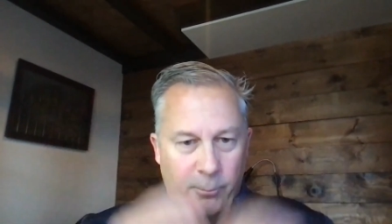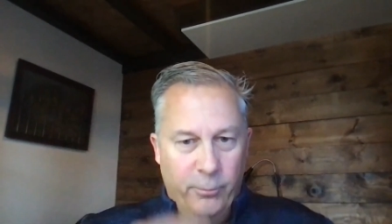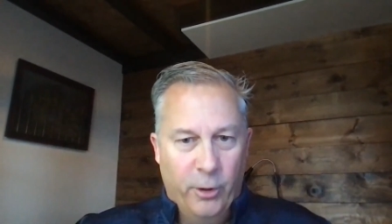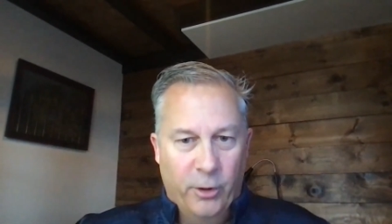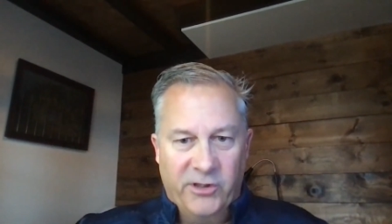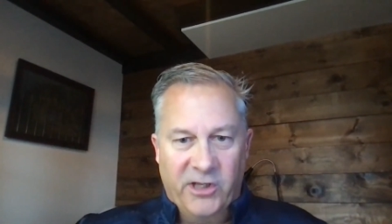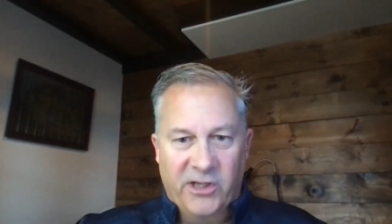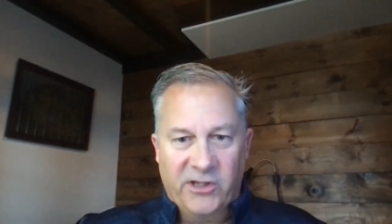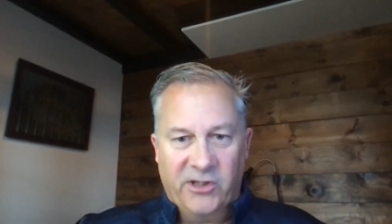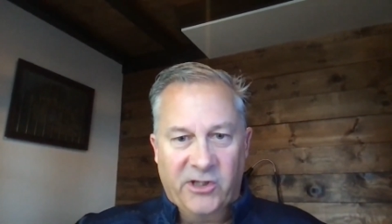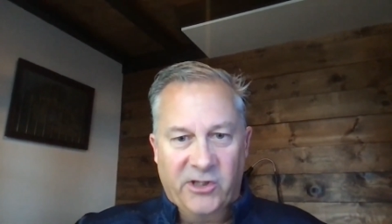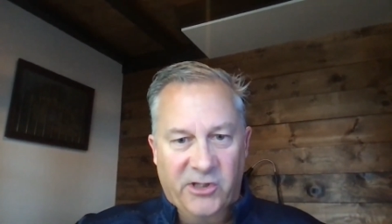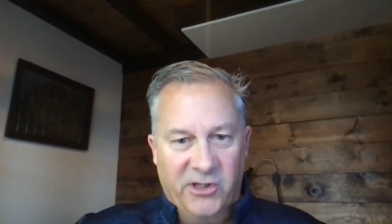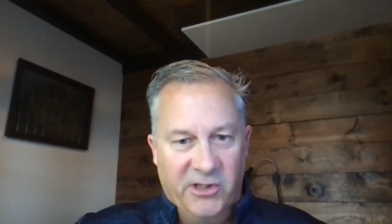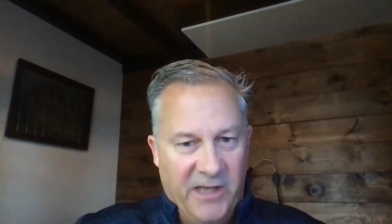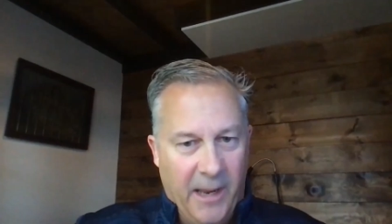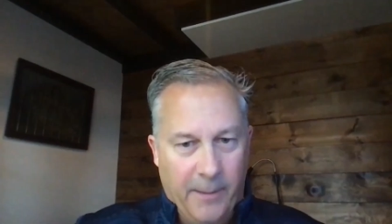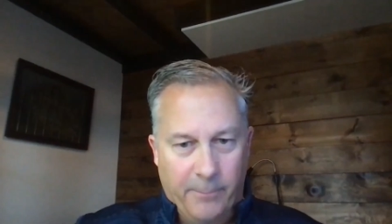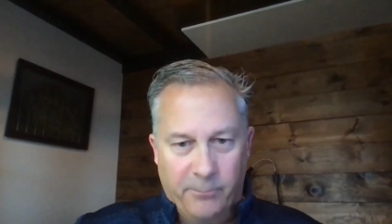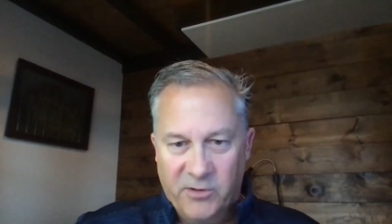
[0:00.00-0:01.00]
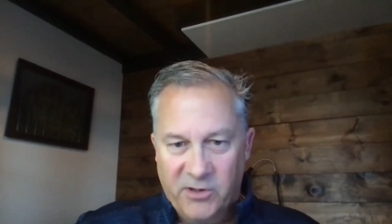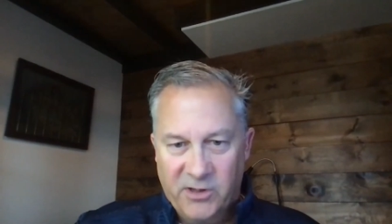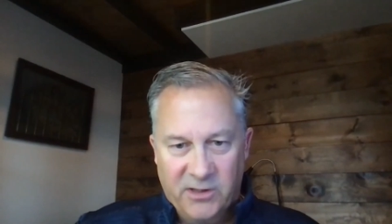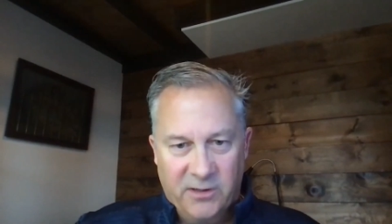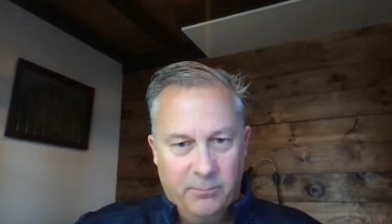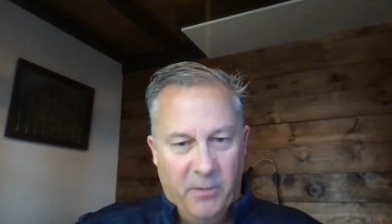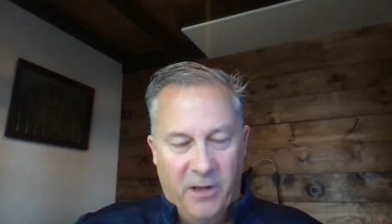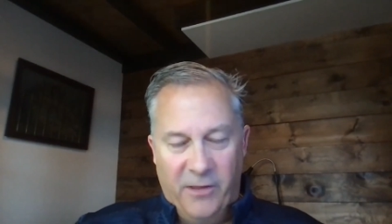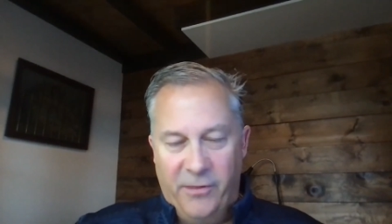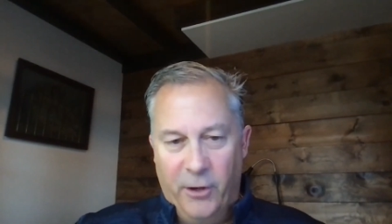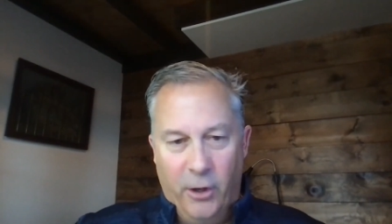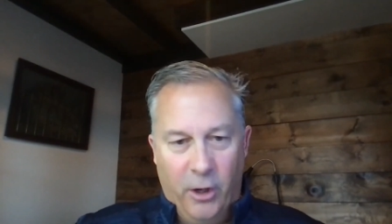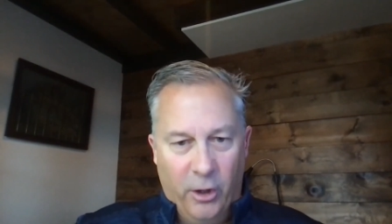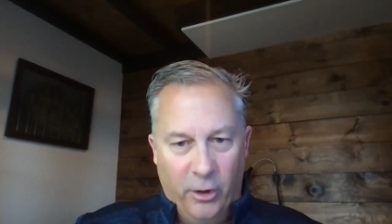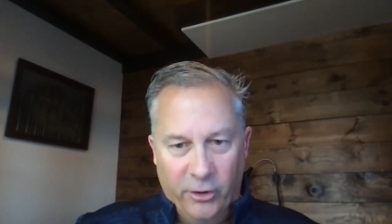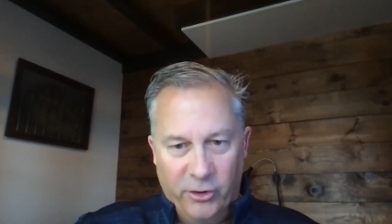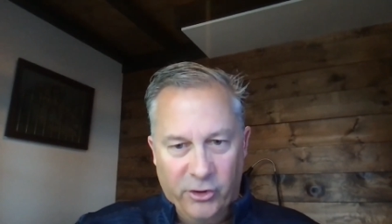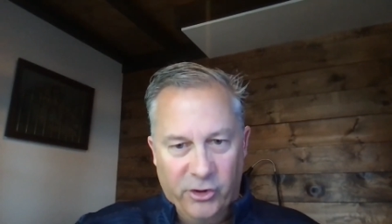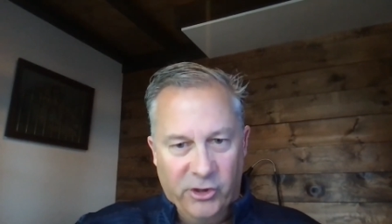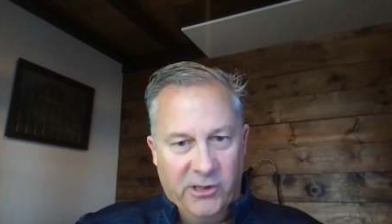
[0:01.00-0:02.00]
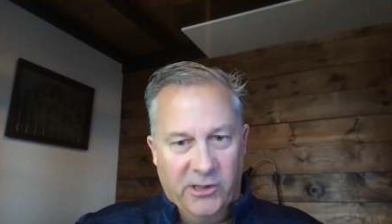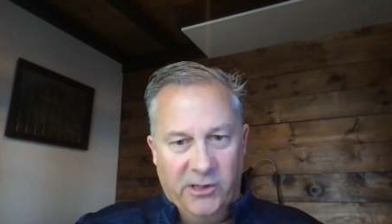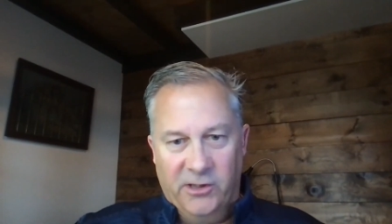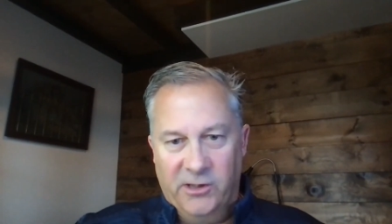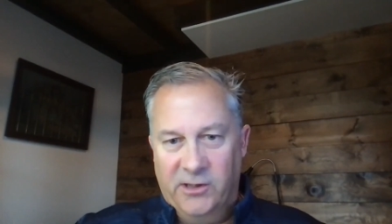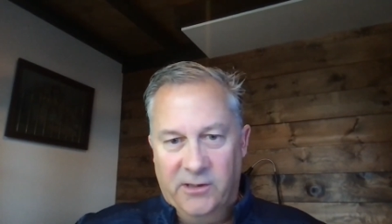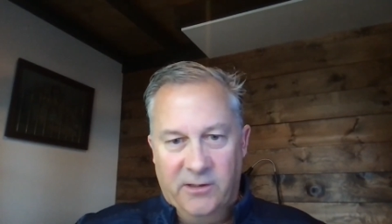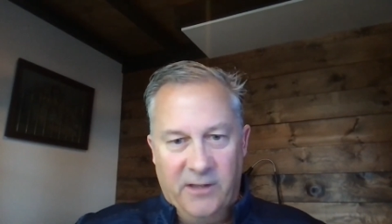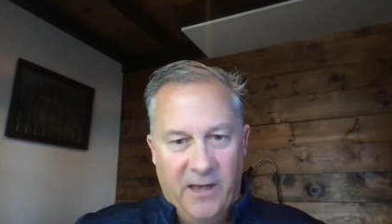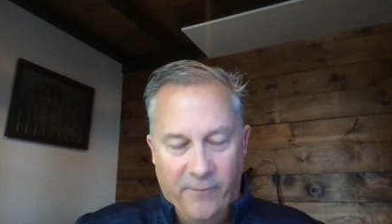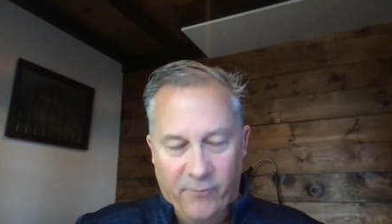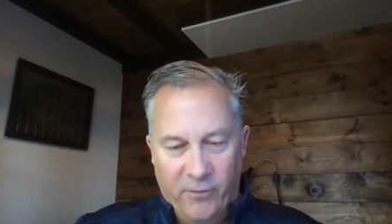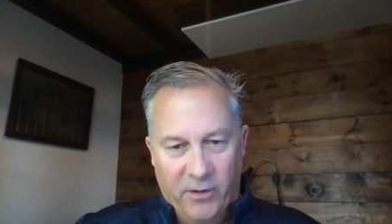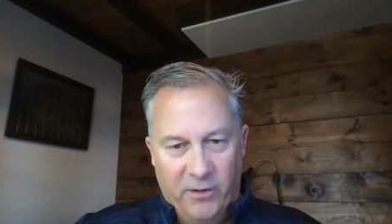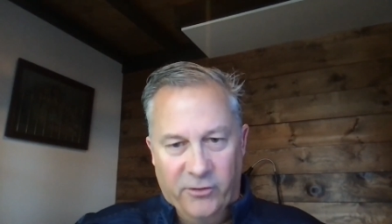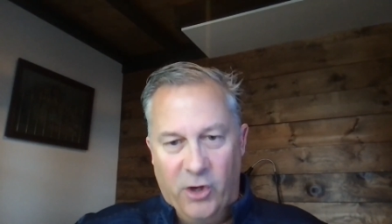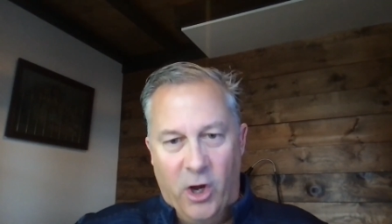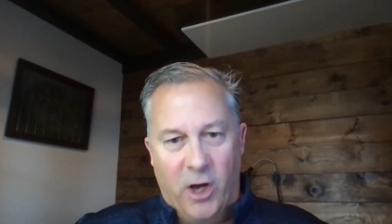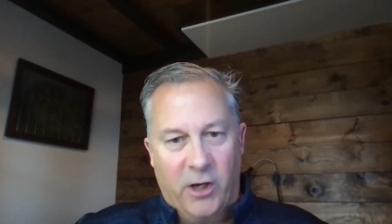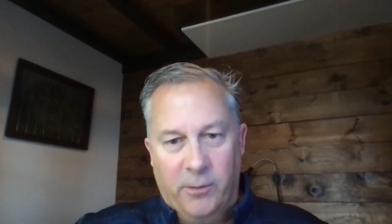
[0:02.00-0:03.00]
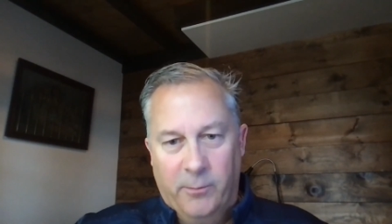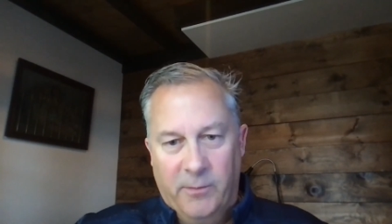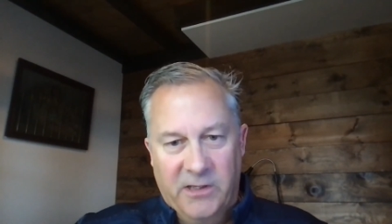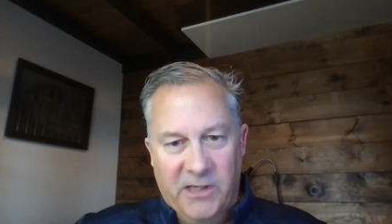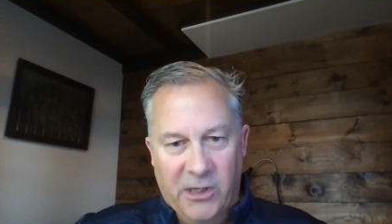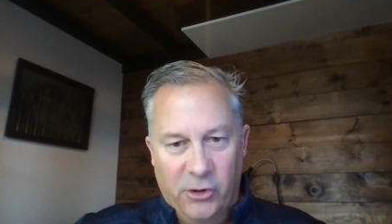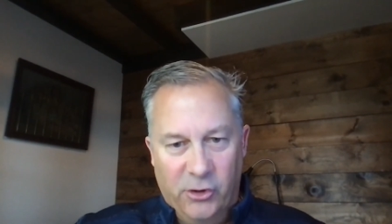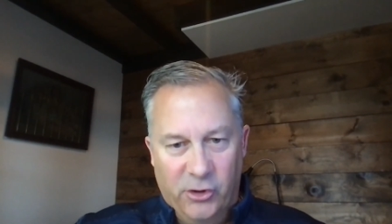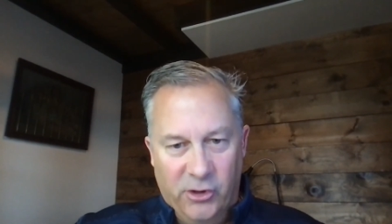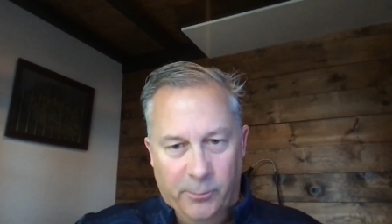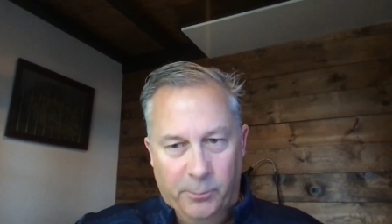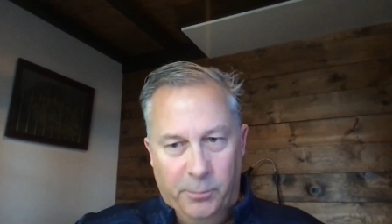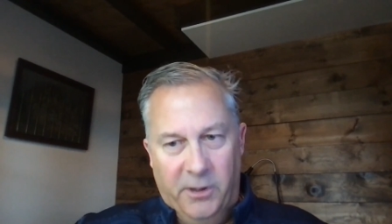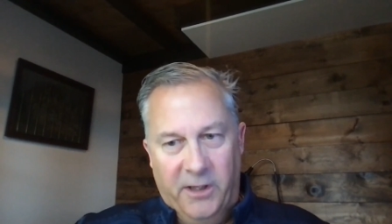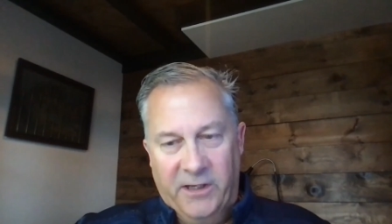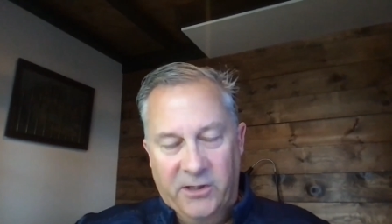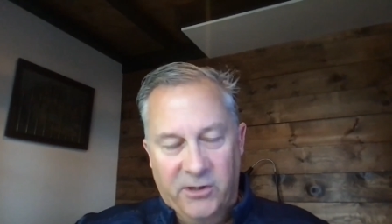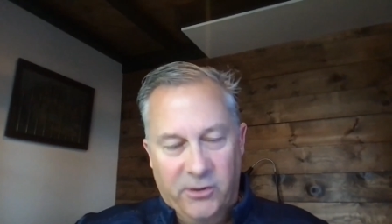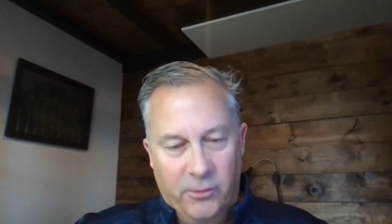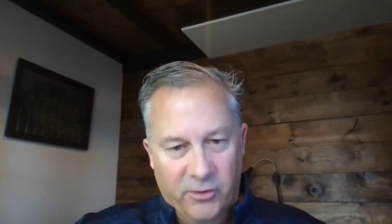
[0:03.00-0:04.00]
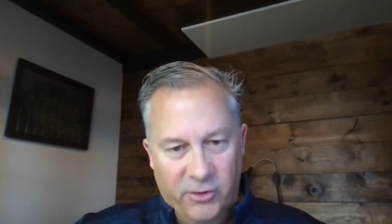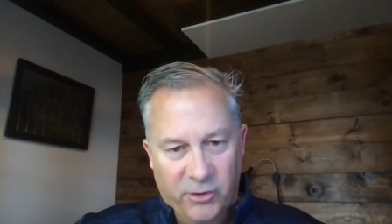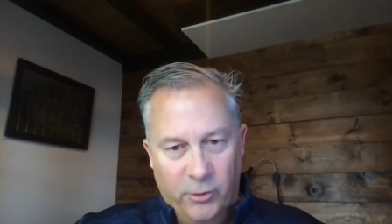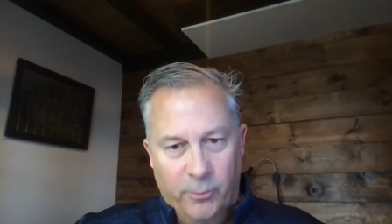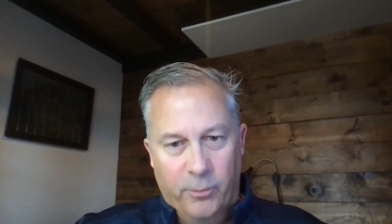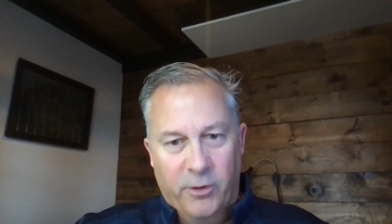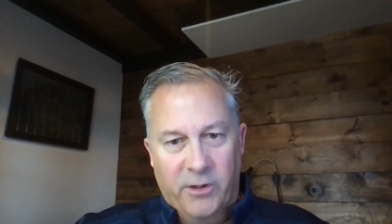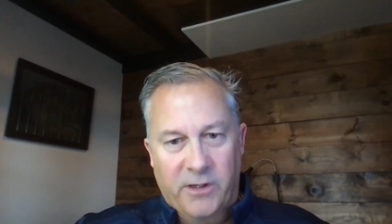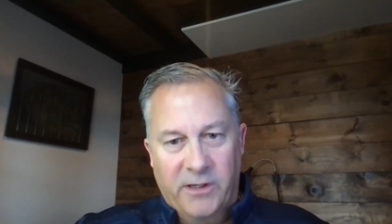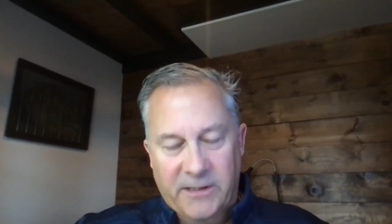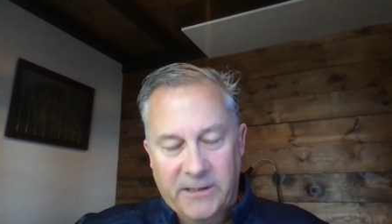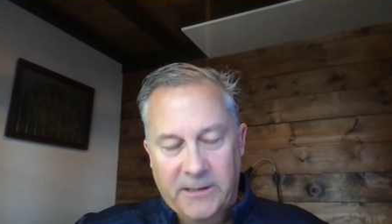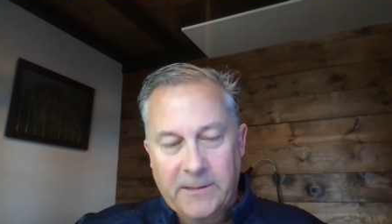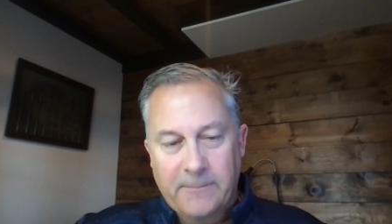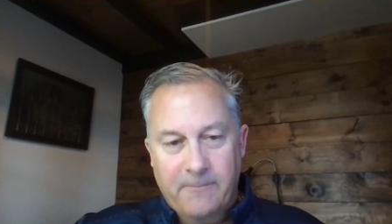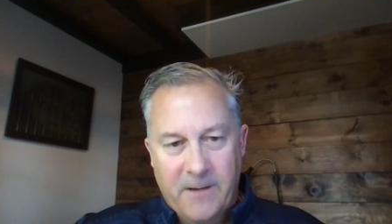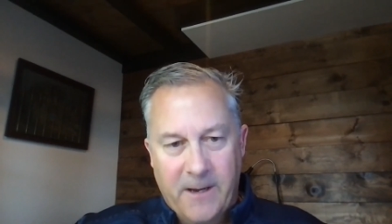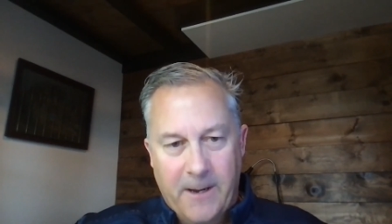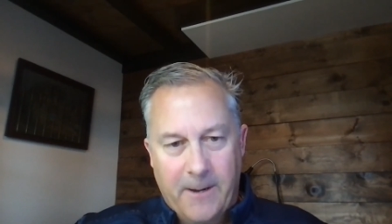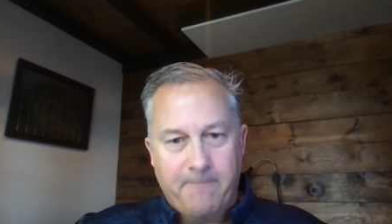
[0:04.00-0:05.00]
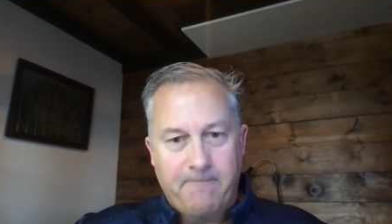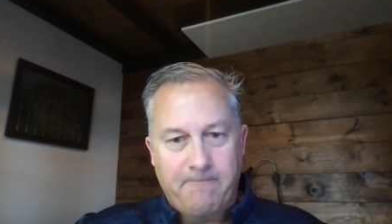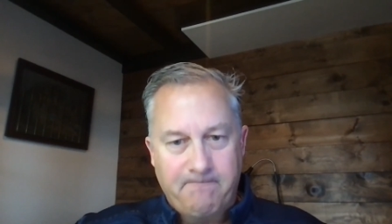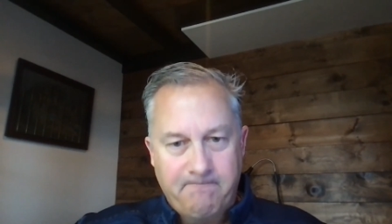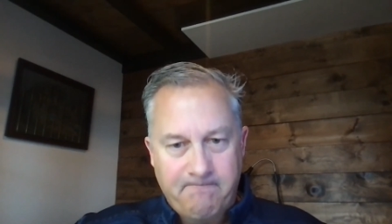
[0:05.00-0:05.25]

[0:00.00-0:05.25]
processes, steps, methodologies, every documentation in place. So it's super easy. Yeah.